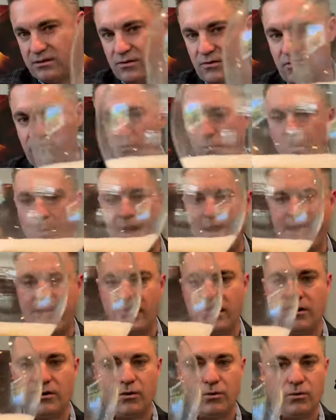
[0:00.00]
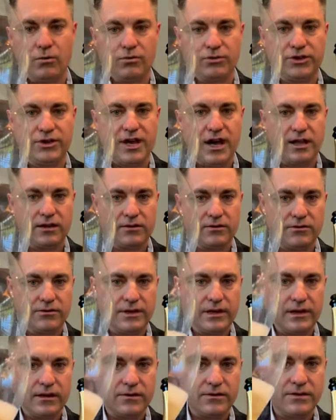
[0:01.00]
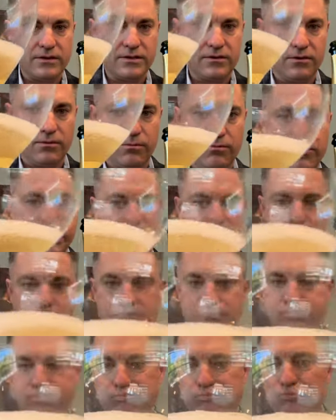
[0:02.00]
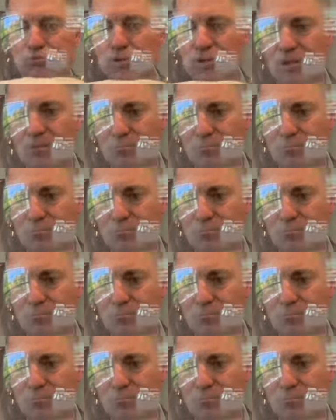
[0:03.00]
sort of white gold color there. Still really